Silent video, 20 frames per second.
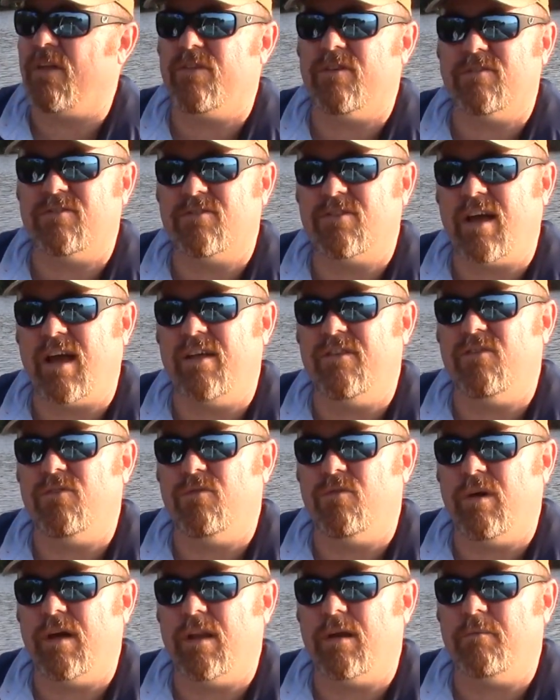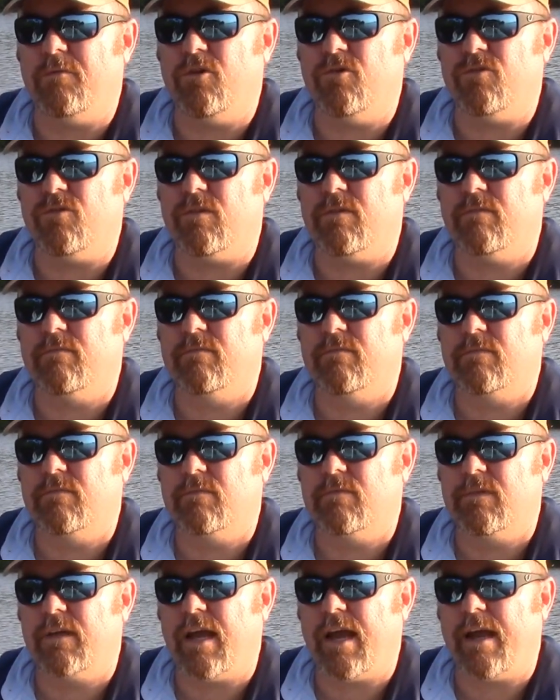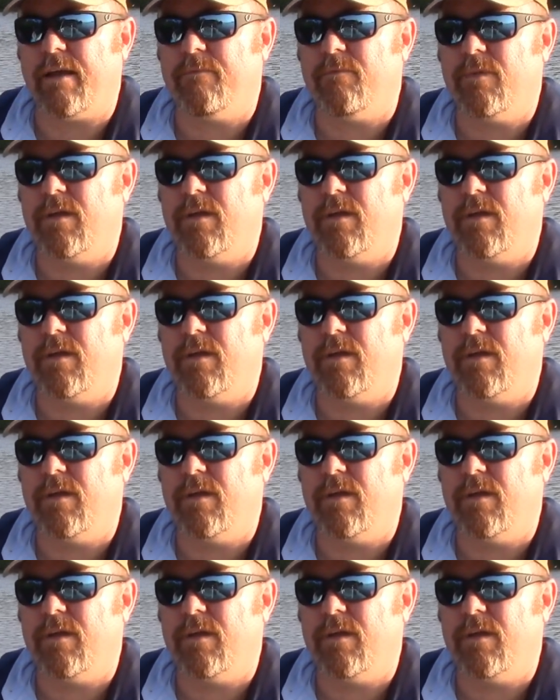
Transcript: the size of the weight I'm using, okay?